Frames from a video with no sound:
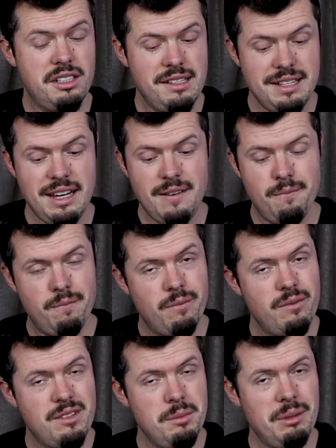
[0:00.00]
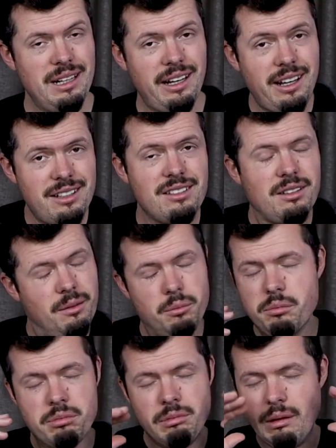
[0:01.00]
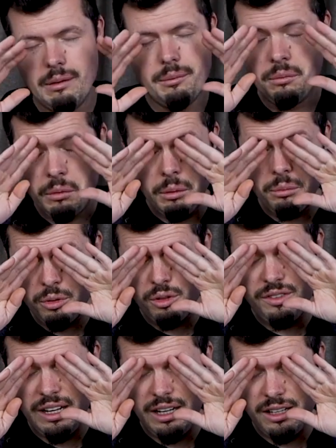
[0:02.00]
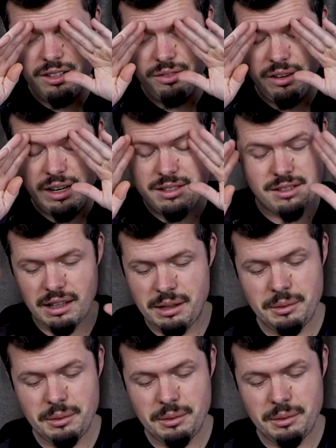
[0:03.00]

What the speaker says: can see, TP-Link has improved that interface.